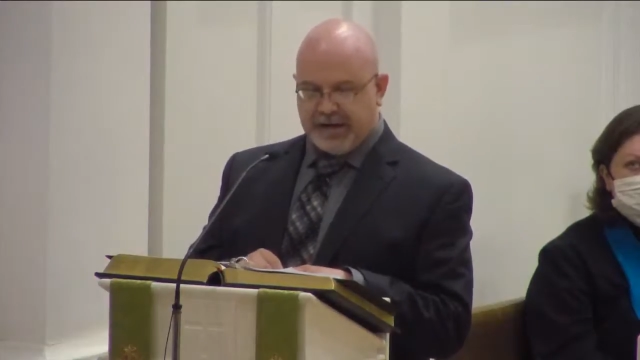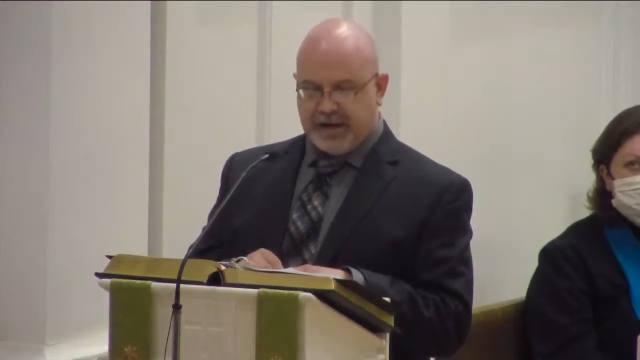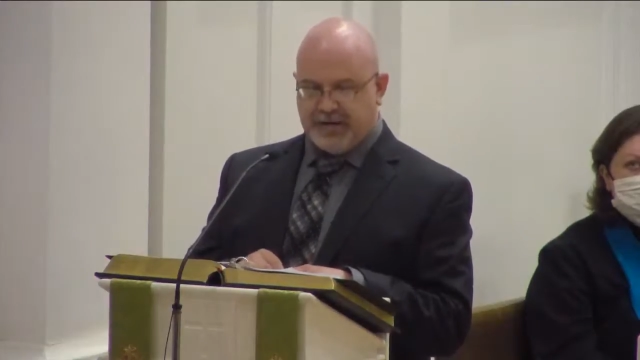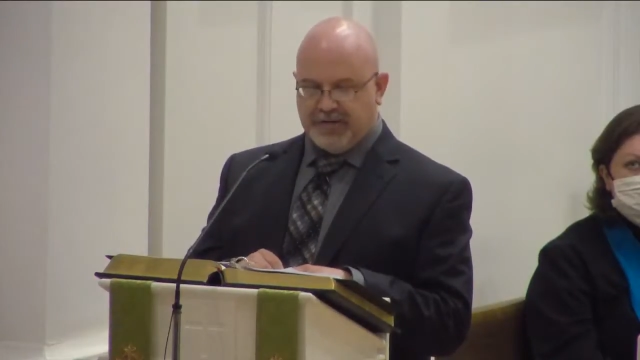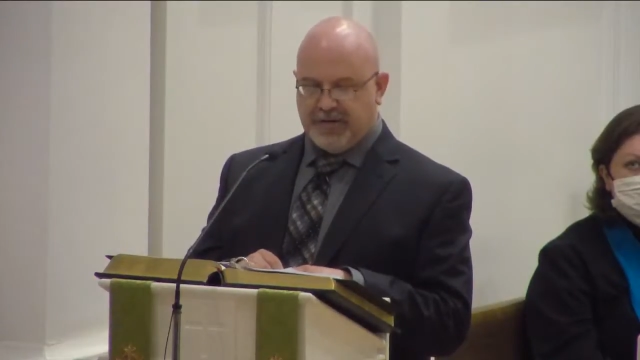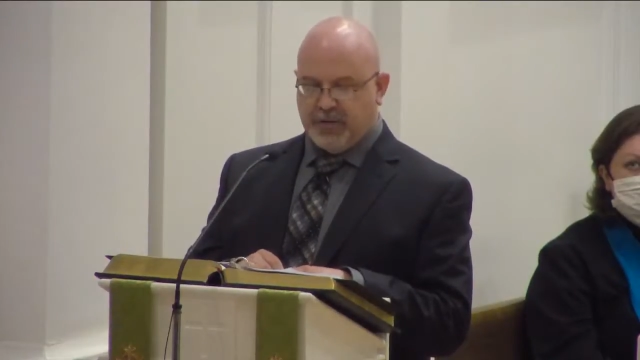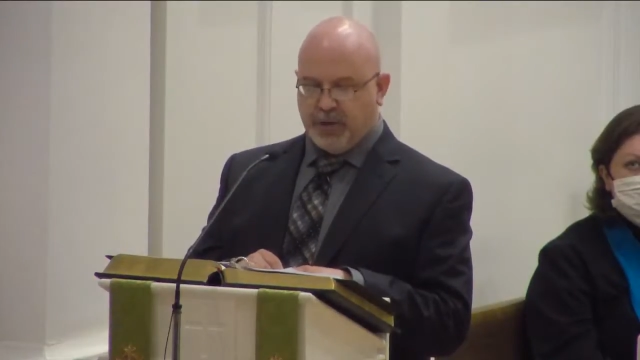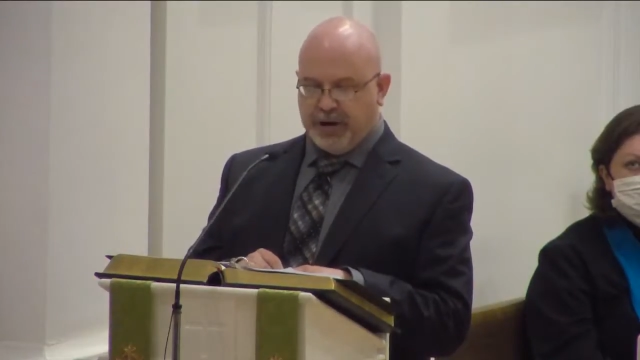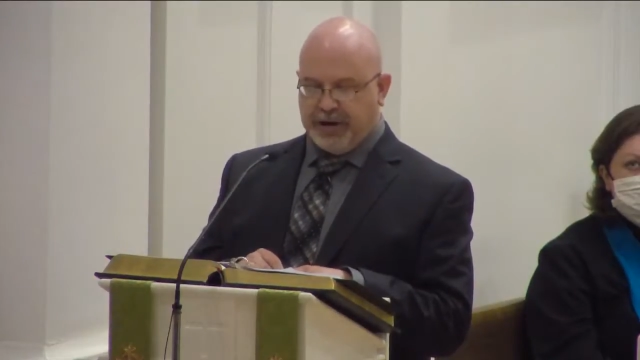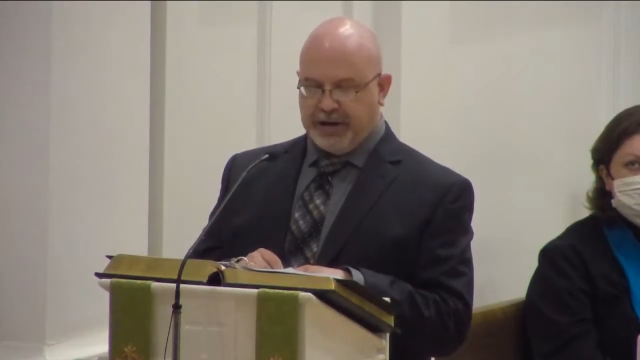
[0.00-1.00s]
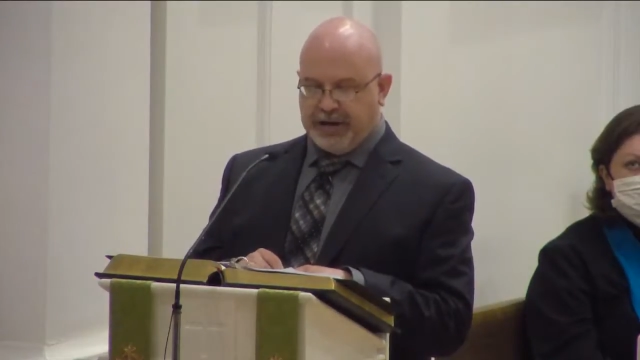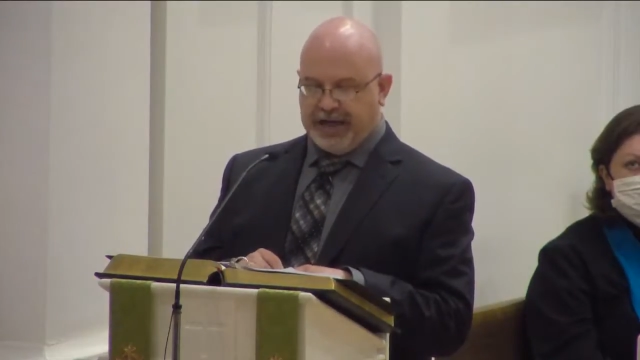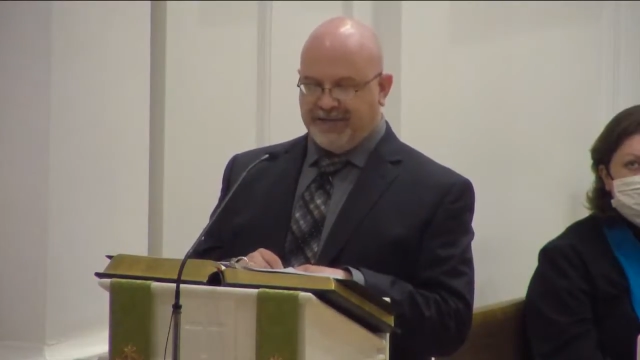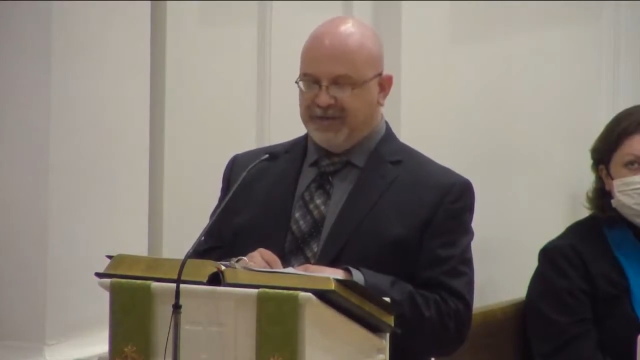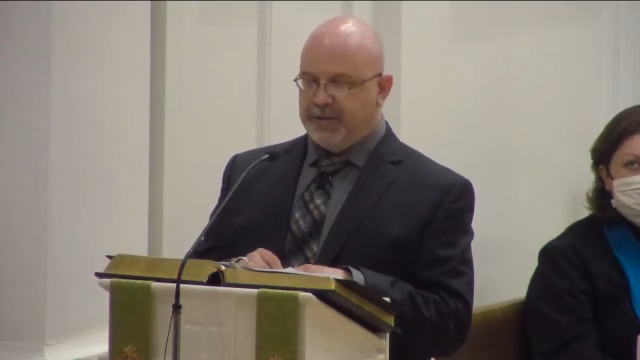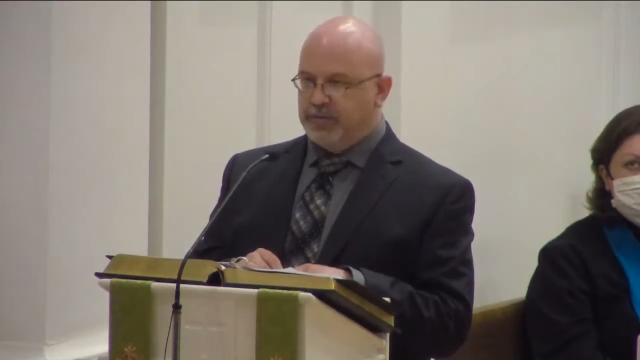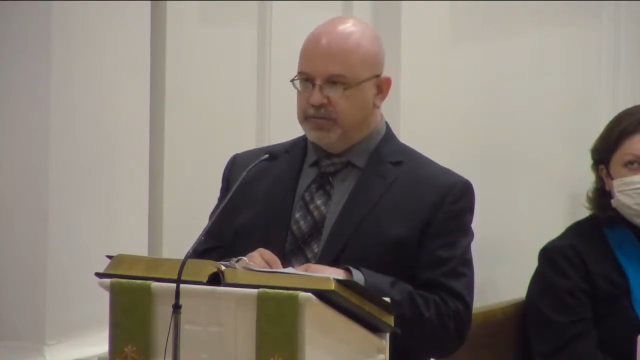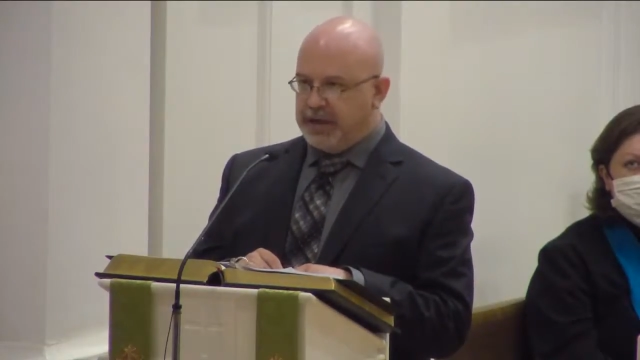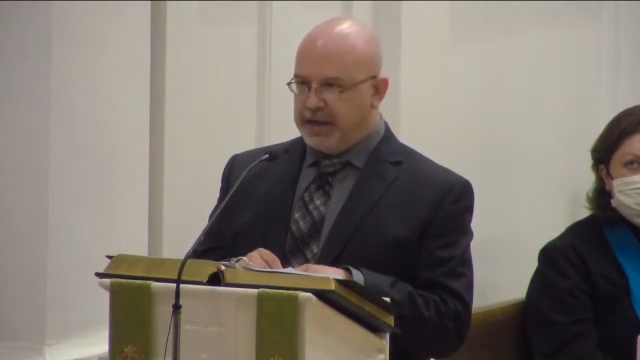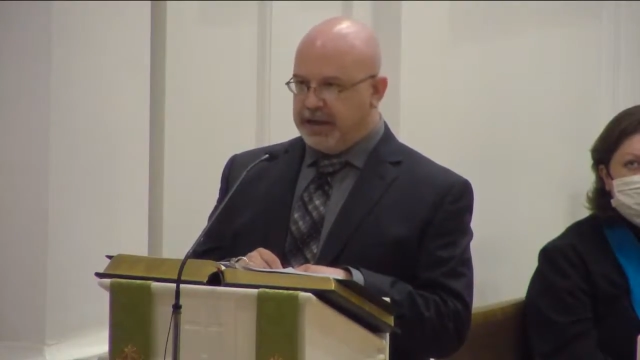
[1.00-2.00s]
to the work Effie
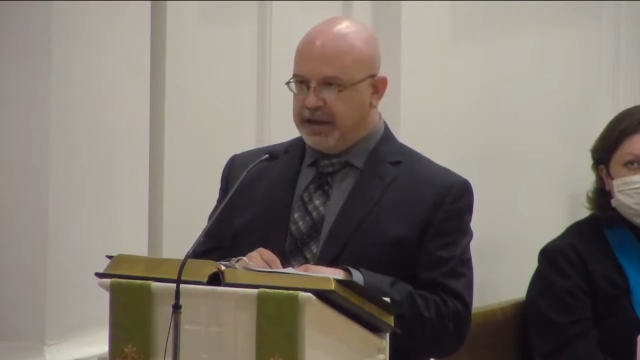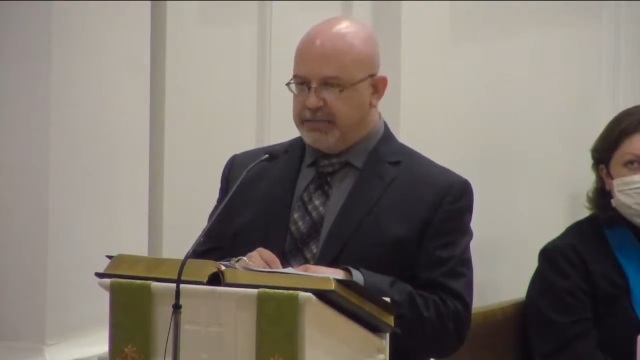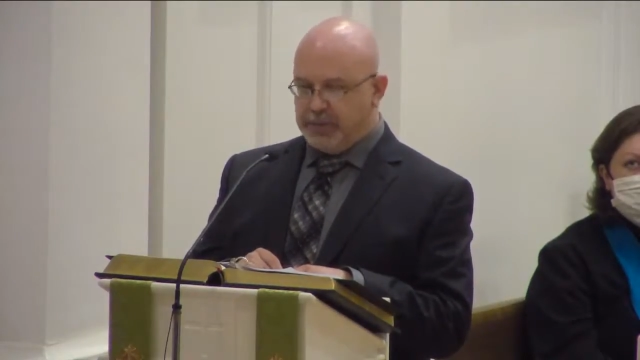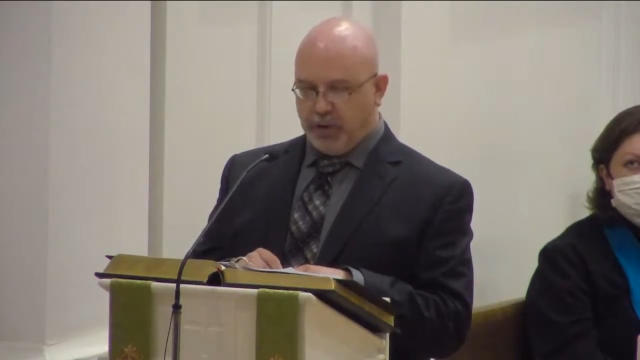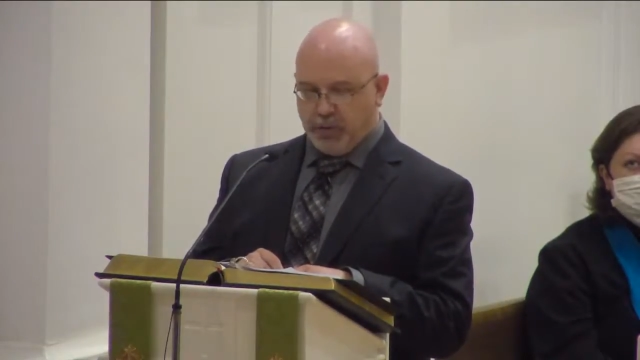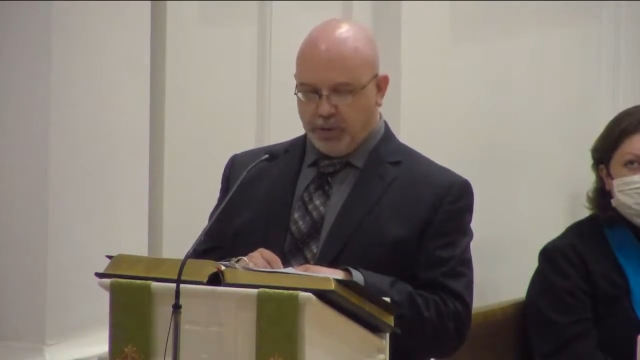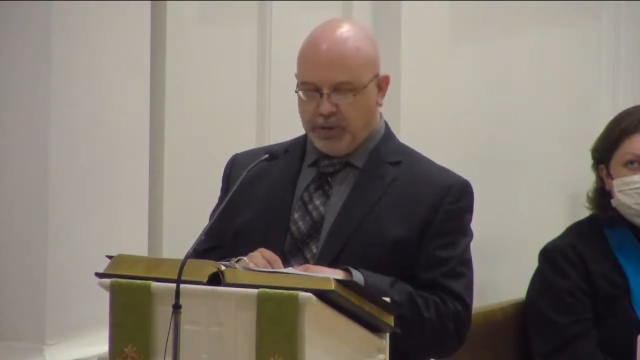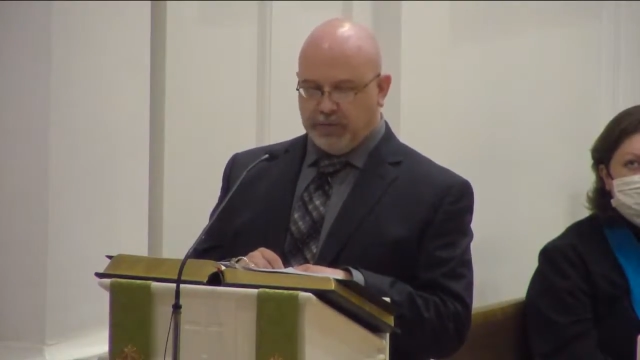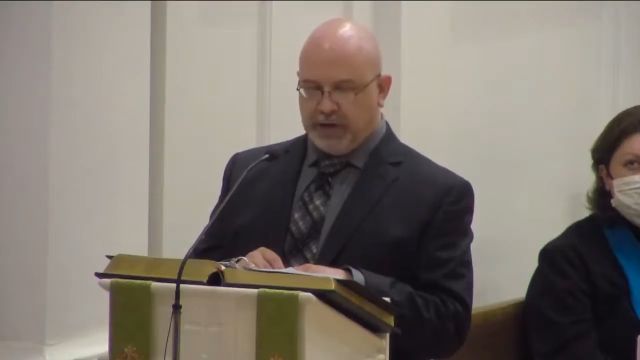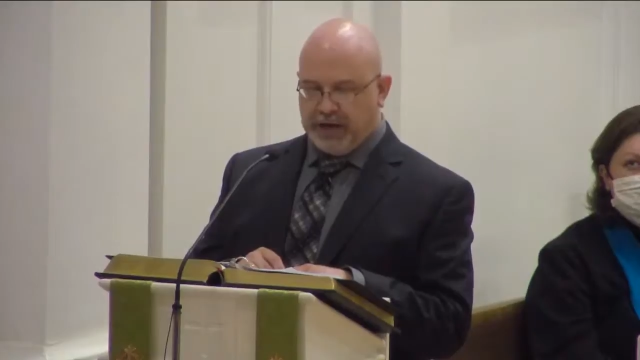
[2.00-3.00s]
and Bill Rule,